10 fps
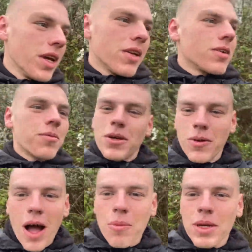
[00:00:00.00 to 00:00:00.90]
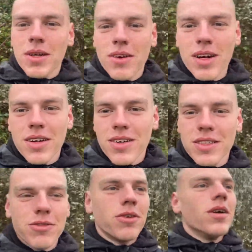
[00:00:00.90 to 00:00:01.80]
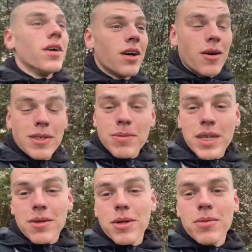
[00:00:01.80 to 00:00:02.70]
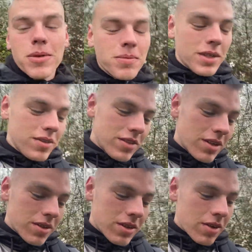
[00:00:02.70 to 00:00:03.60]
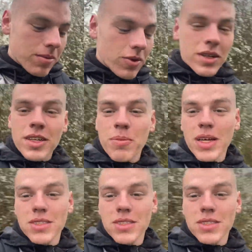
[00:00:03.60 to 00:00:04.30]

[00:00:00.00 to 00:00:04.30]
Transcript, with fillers: then. I'm going to be all happy and grateful. I'm happy at the moment, even though I'm not in the best